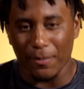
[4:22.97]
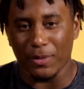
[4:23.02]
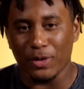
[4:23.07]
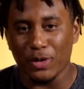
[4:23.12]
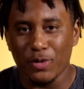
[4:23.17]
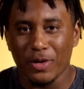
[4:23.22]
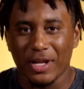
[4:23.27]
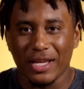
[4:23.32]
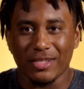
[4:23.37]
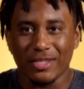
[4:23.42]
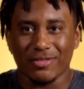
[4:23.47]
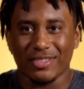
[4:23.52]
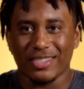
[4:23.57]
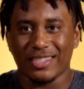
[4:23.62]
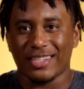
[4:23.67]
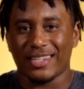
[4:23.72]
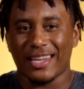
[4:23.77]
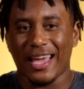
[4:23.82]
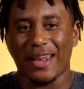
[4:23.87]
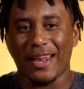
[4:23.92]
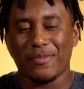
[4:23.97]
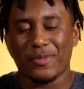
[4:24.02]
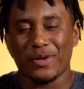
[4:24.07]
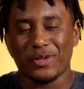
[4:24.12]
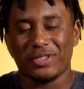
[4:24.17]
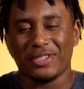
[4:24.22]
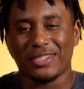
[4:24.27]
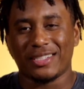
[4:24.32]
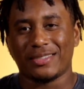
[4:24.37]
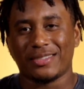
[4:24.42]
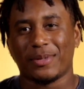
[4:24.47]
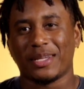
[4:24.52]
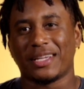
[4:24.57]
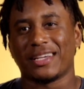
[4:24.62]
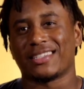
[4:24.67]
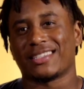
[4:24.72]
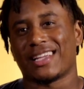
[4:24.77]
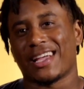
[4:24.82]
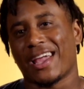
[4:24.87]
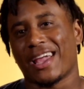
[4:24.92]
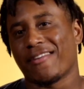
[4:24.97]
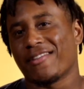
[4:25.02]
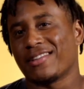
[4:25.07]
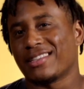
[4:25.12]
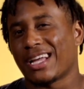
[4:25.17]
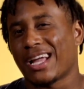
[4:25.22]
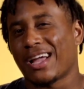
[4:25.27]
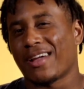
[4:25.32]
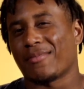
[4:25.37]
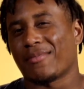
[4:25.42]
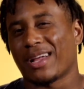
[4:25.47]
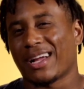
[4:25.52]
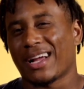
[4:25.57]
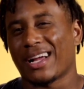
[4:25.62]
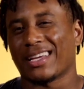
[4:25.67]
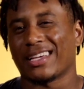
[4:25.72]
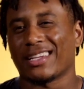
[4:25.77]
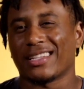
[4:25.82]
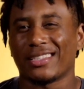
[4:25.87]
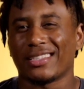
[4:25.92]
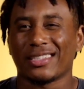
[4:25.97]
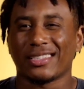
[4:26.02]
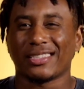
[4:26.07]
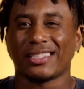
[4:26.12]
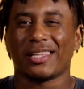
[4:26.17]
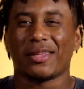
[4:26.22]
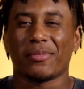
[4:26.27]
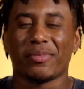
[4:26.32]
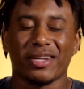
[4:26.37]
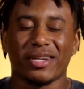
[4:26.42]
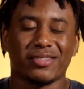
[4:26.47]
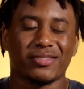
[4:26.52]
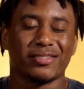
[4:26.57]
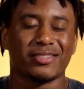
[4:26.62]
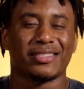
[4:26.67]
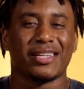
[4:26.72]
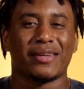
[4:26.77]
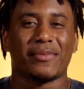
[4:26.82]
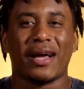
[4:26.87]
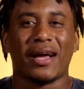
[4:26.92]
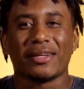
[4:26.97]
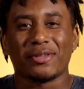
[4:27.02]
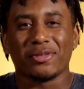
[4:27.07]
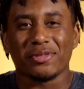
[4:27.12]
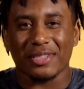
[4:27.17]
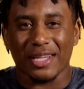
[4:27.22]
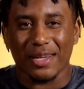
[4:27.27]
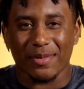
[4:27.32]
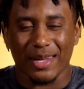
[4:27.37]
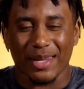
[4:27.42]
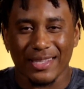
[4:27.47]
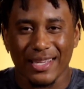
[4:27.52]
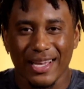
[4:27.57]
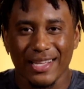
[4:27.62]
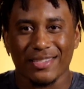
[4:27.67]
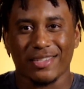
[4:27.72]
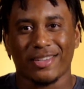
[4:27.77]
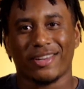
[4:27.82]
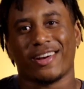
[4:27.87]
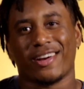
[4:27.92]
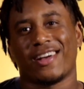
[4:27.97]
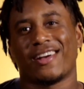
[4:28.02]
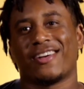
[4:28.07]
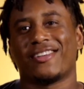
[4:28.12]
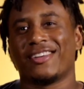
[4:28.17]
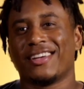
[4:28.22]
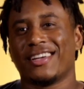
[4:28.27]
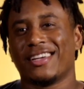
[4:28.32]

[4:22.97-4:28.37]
I'm gonna do this one, that emoji, because like every time like I get a little celebration or something, I do something like that to the crowd.